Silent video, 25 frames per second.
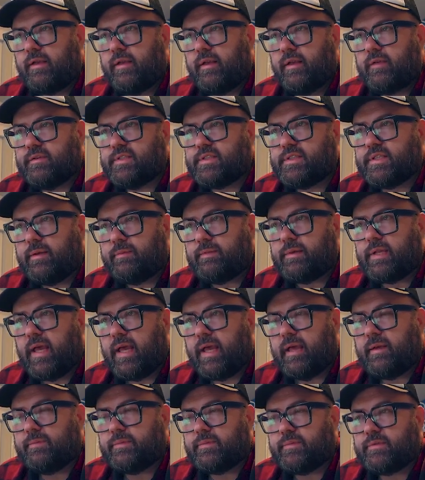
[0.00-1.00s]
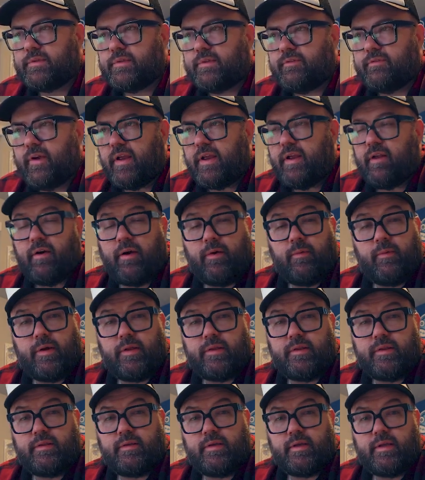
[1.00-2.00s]
sometimes if I know I
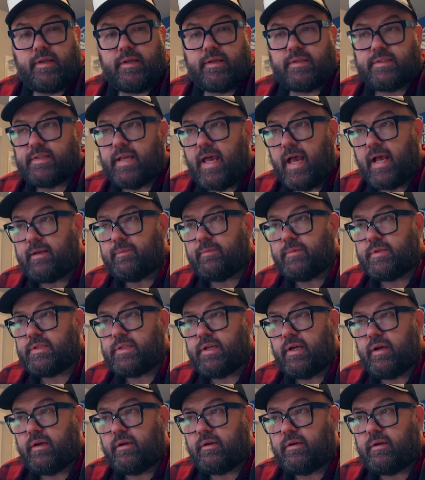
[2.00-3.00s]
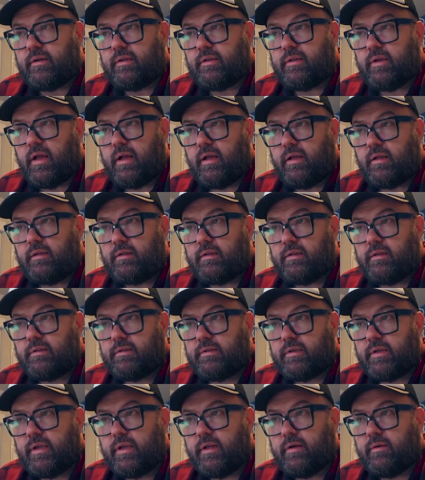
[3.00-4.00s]
want an exact material, I'll
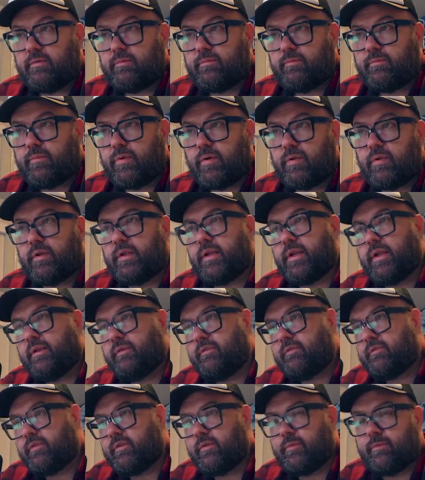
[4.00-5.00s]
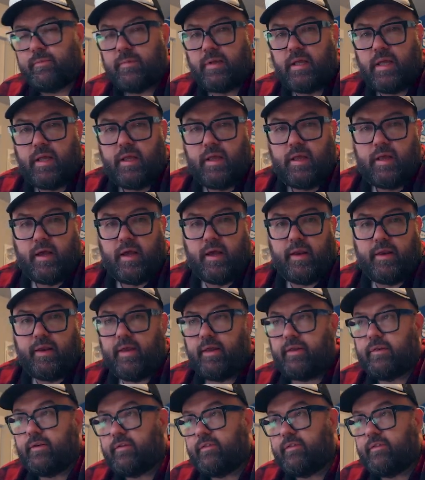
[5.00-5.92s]
pull it in from another